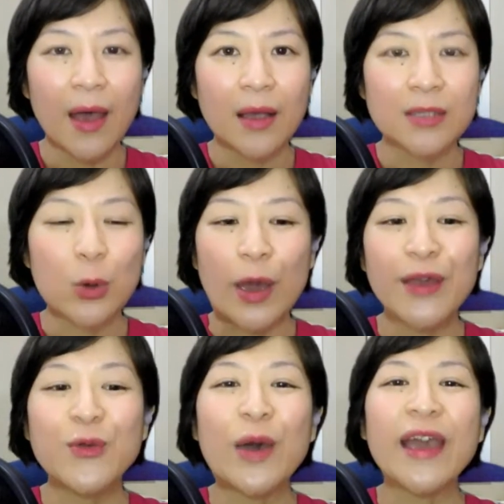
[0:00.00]
so
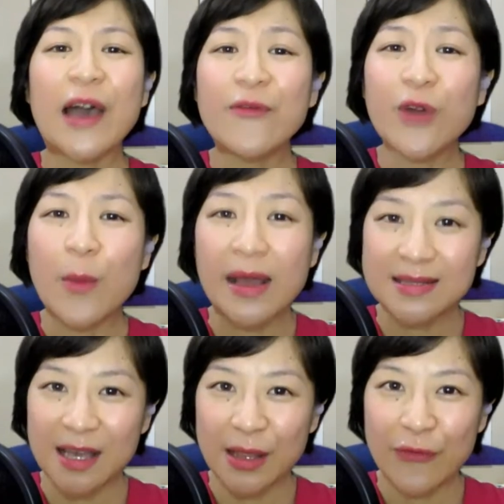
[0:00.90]
where do I come from
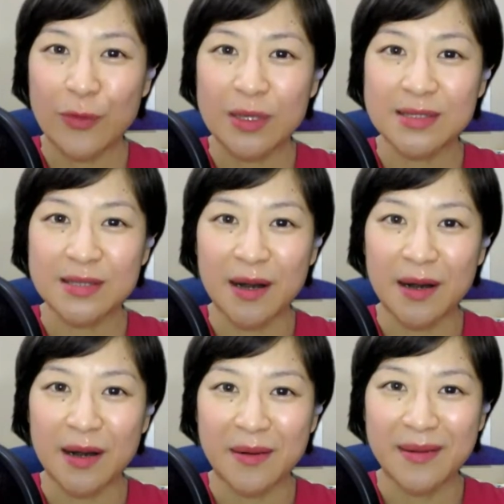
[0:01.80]
exactly from the
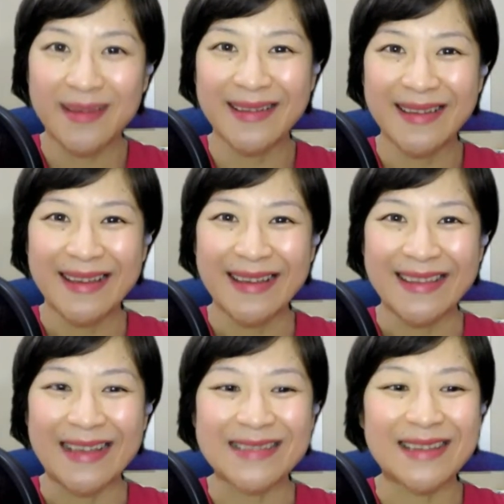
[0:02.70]
start?
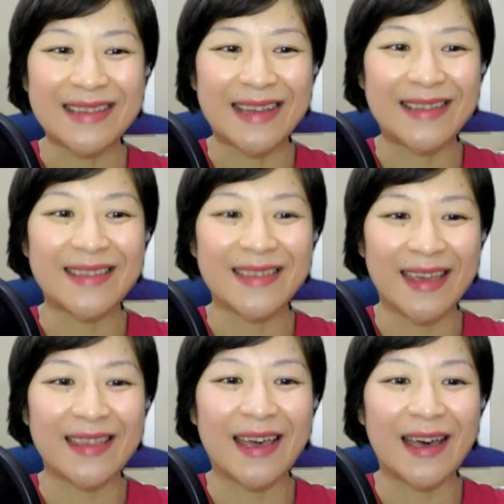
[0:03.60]
That's another
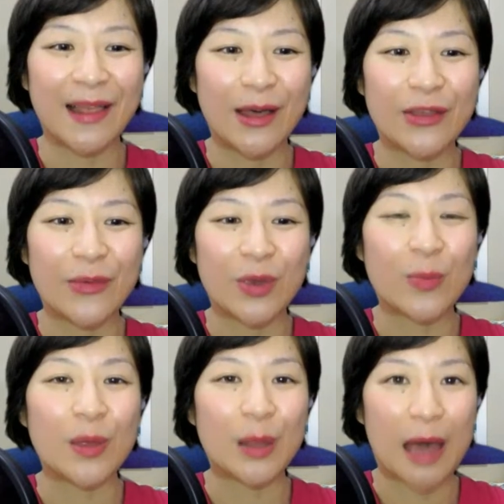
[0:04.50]
thing that a lot of
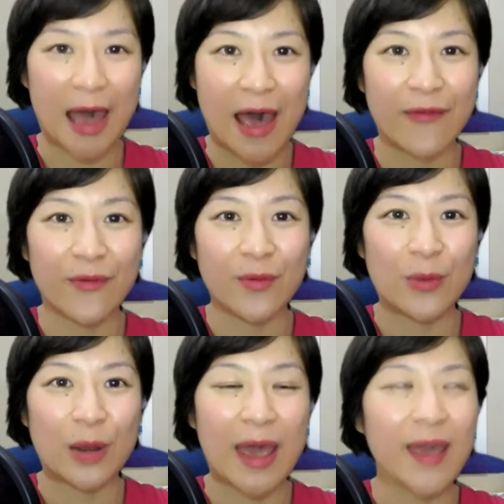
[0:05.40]
people have.
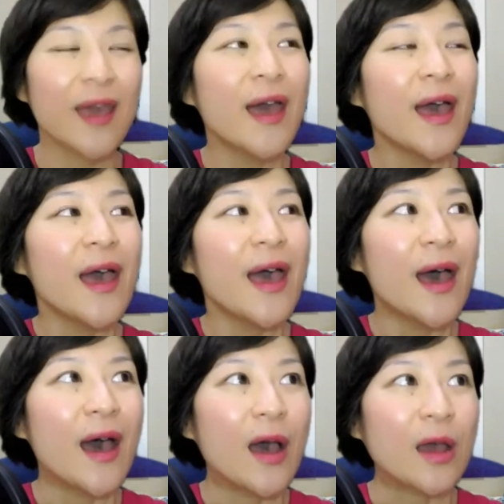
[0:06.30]
Like,
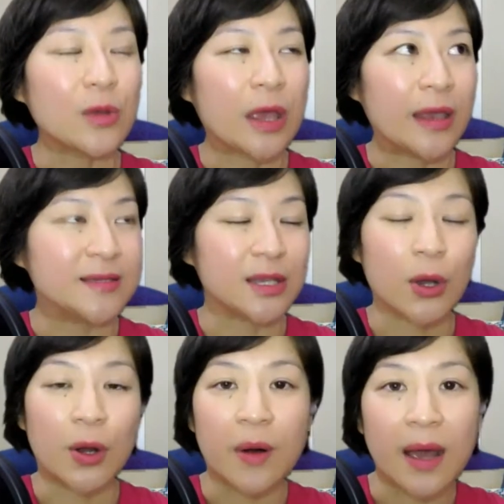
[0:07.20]
is it
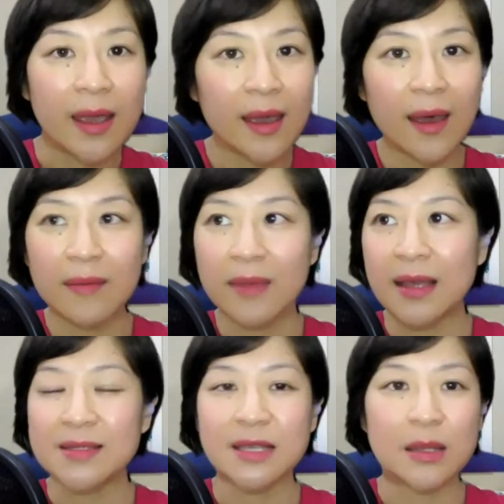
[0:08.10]
Orion?
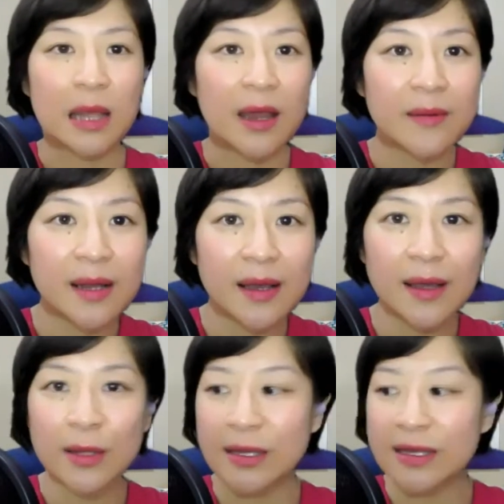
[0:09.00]
Is it
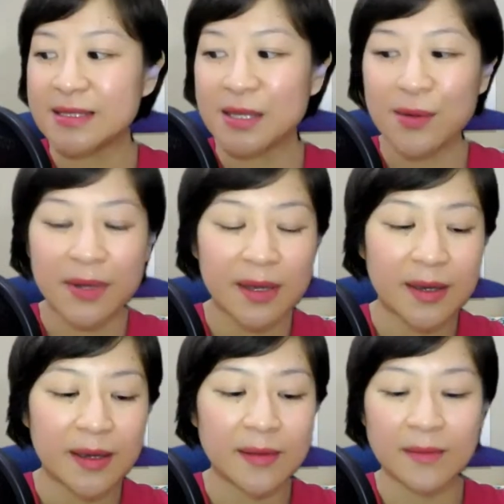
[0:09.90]
Lyran,
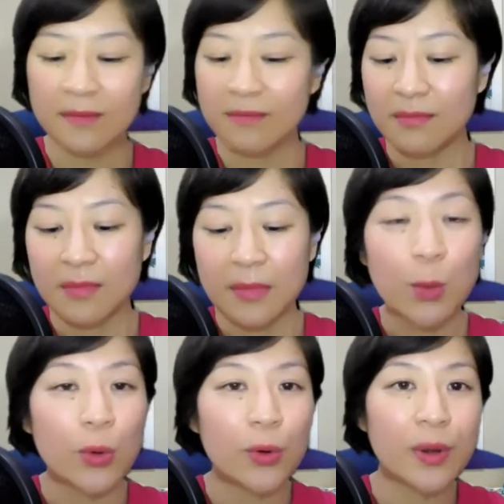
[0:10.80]
Syrian,
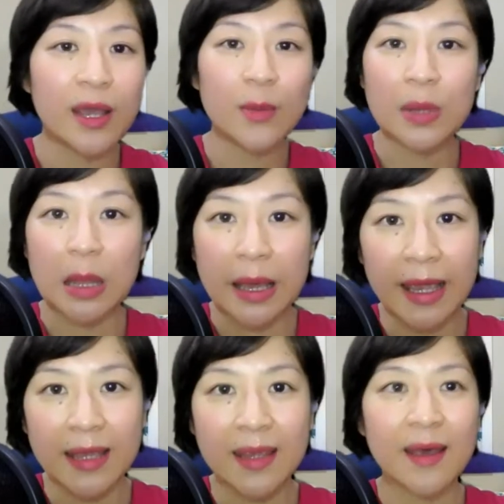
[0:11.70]
Lemurian,
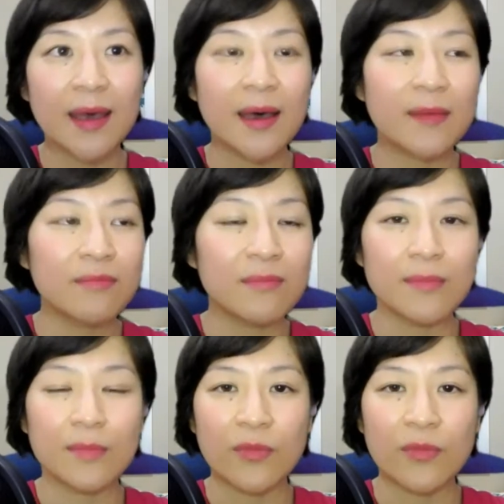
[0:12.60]
Pleiadian,